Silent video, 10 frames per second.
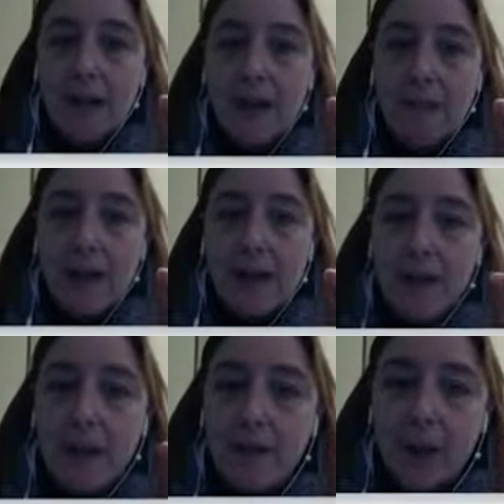
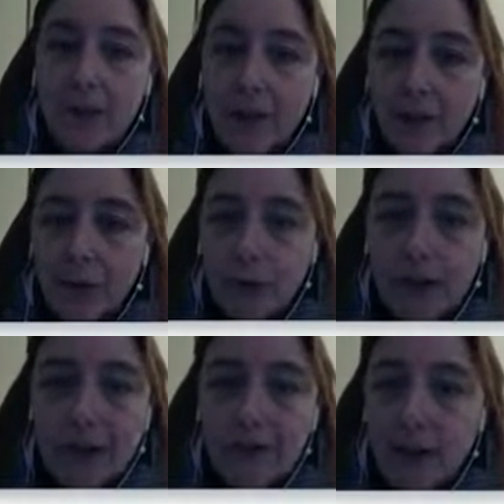And
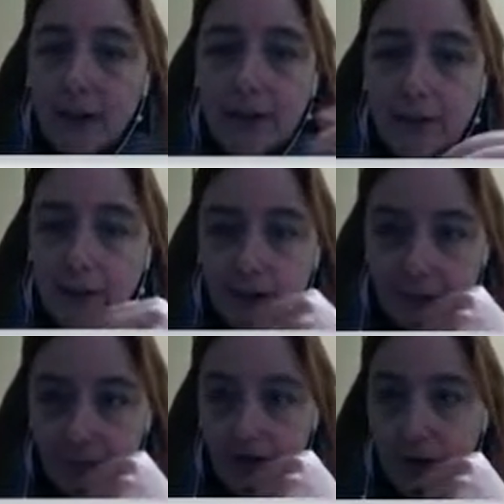eventually, it's not going to look
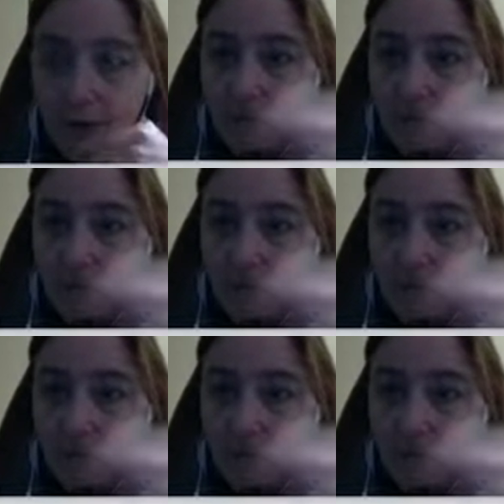like a farm.